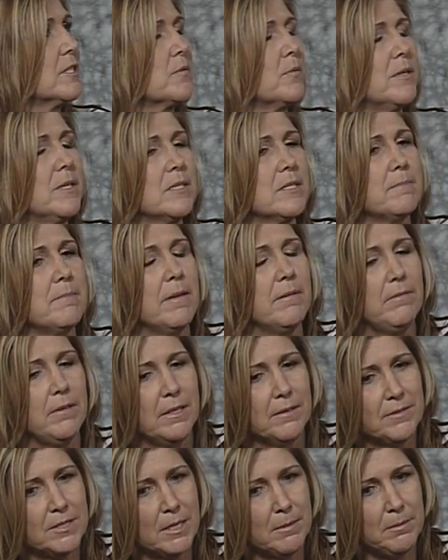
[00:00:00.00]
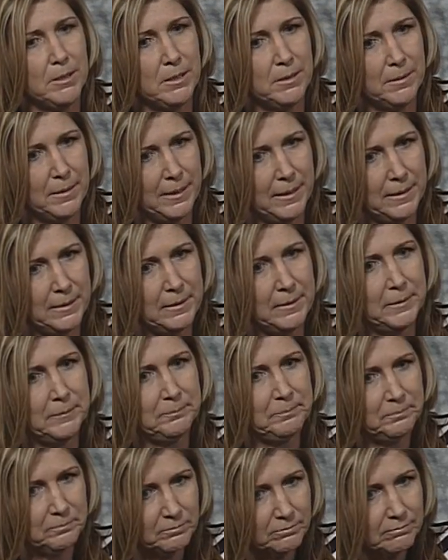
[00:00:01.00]
as well as my mm-hmm. VFW, and
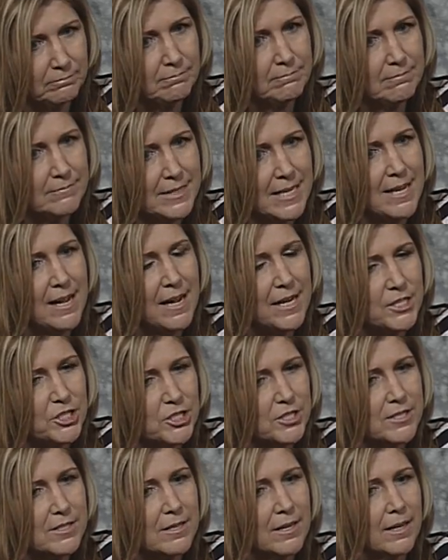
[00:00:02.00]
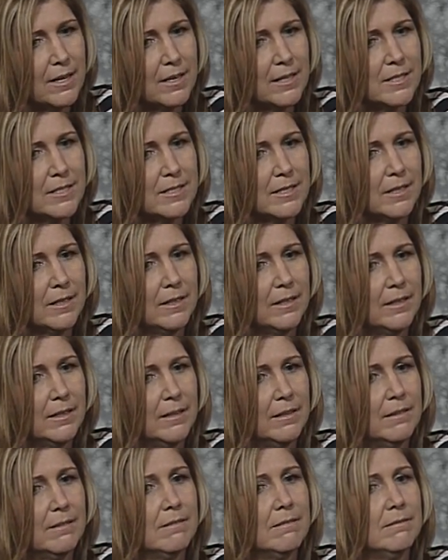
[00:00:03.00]
um, I just got
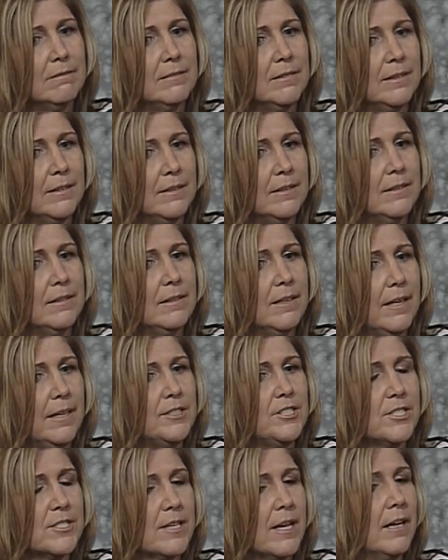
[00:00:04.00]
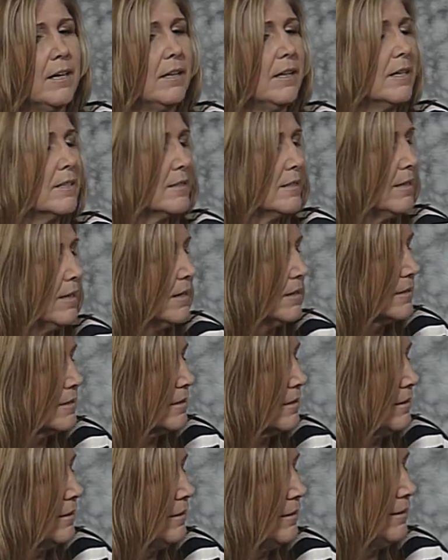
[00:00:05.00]
uh, I just got elected
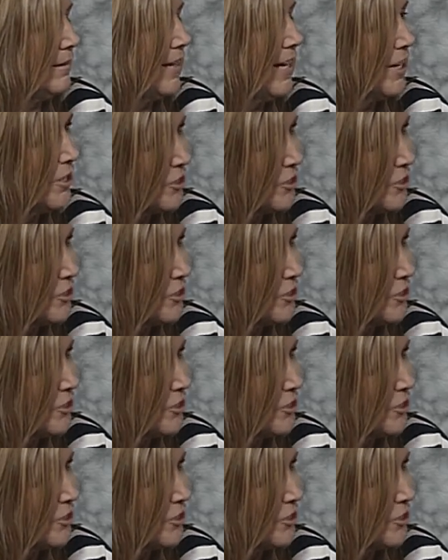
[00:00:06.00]
as the